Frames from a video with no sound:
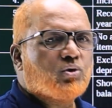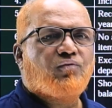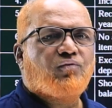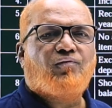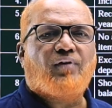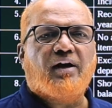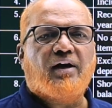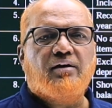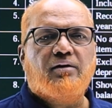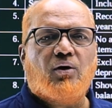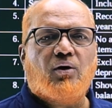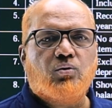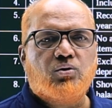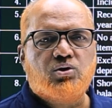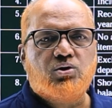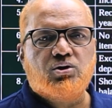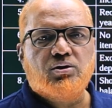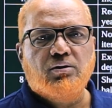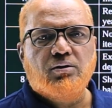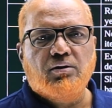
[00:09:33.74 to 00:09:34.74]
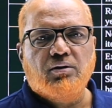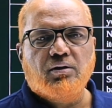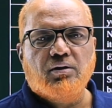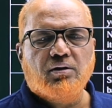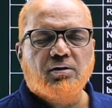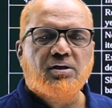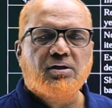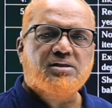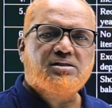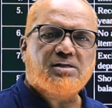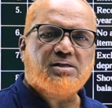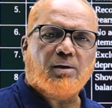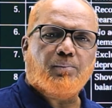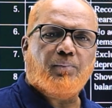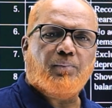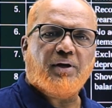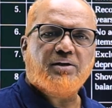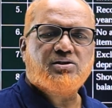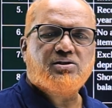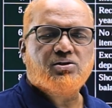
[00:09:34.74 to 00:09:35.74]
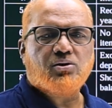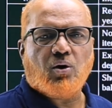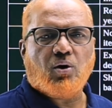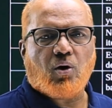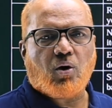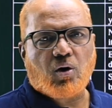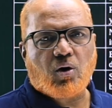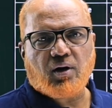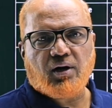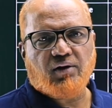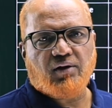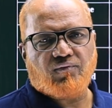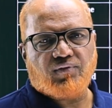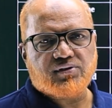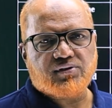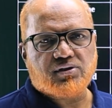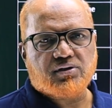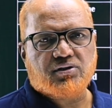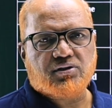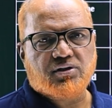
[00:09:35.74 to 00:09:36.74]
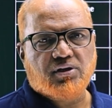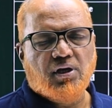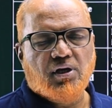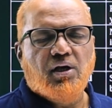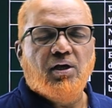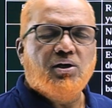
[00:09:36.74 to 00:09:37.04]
to find out the surplus or deficit.